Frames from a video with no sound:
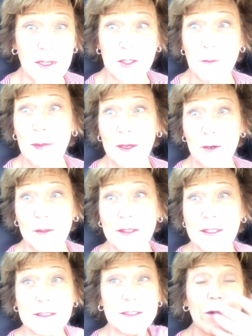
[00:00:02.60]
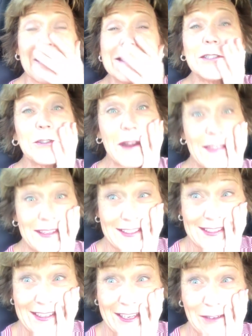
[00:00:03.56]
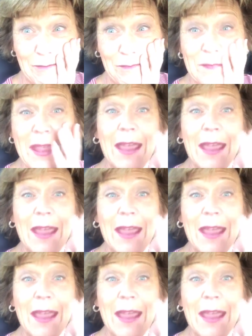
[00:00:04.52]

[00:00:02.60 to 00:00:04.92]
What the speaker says: be much better at this. So let's try this again.